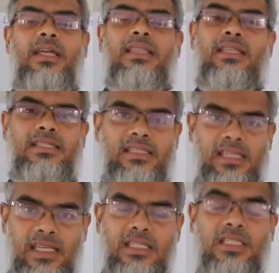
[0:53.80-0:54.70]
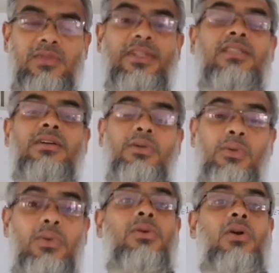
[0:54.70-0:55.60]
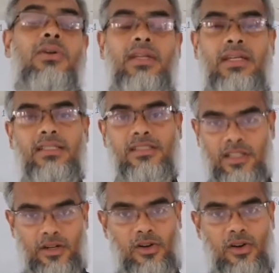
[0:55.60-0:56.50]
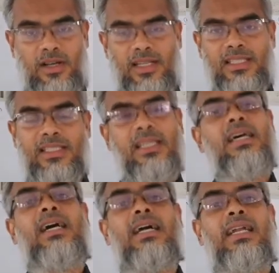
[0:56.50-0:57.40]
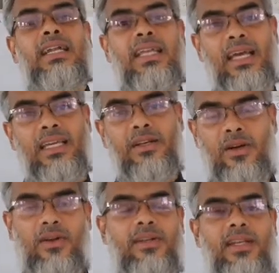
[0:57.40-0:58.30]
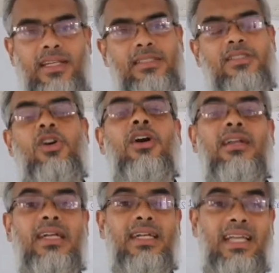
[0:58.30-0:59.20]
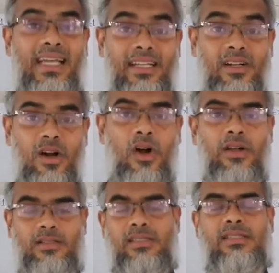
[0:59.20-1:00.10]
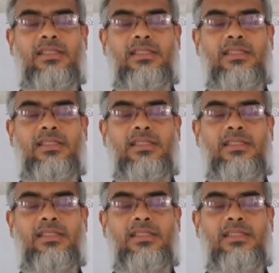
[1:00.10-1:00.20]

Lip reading: the seeds with two cotyledons are called as dicotyledons or dicots.